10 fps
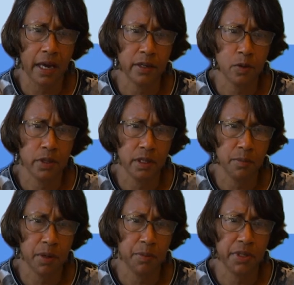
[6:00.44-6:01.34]
adequate
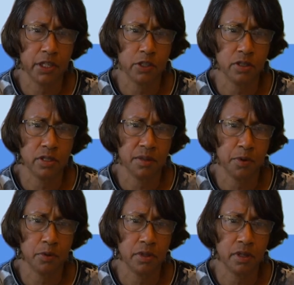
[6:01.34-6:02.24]
implementation
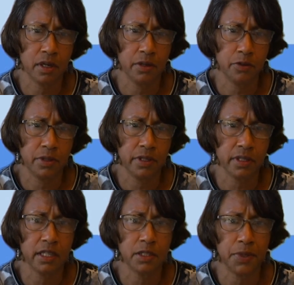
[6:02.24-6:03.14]
support to the
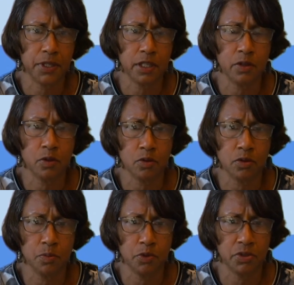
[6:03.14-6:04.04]
countries, especially
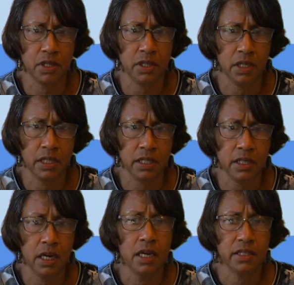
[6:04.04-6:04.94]
those most in
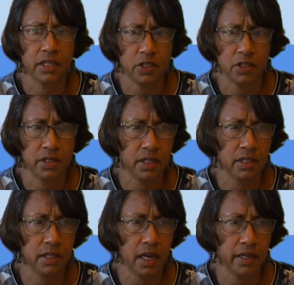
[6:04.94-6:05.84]
need, such as
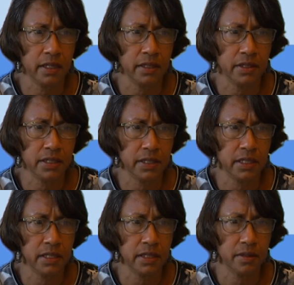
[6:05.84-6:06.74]
SIDS and
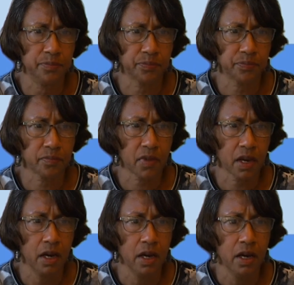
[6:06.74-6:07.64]
LDCs.
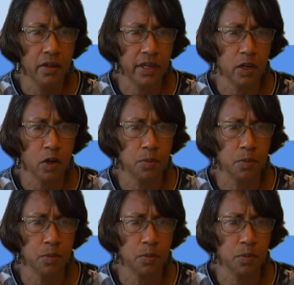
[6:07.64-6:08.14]
The